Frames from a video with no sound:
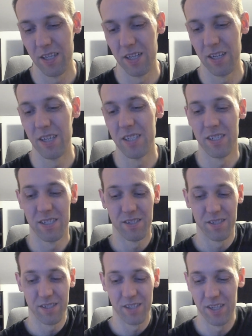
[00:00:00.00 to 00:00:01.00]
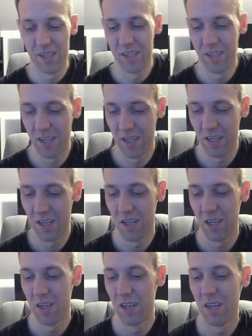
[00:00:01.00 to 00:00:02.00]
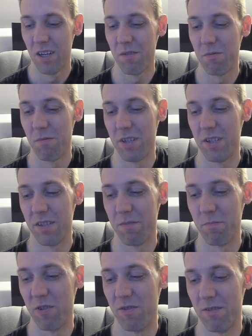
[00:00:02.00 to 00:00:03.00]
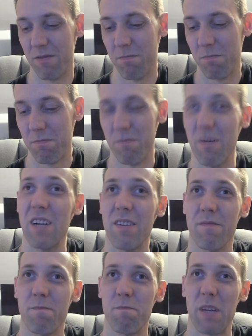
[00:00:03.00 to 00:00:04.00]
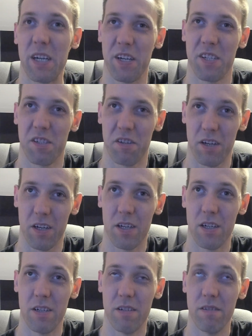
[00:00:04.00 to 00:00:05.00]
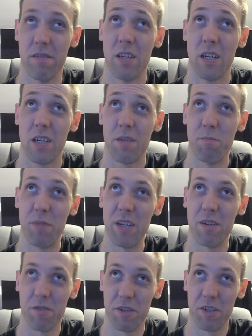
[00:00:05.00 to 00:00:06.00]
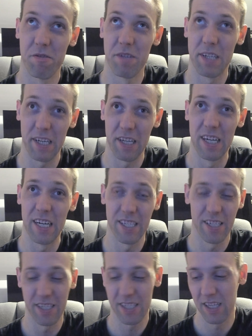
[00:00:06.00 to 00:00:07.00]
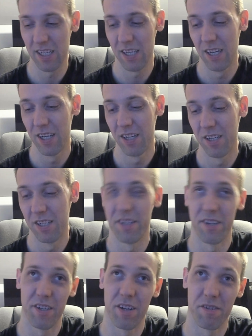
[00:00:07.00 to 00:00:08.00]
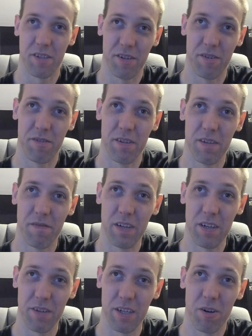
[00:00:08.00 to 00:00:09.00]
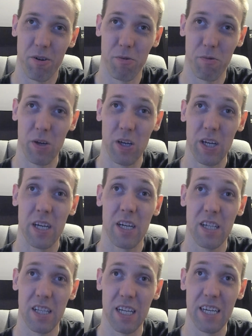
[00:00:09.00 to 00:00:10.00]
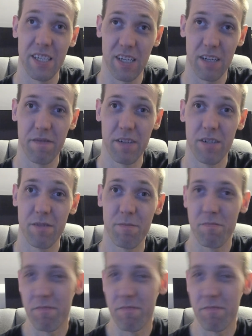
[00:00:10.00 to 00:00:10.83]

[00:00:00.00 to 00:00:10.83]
And one of the more, well, I guess you can call Beetlejuice a classic. This is also a very old classic film.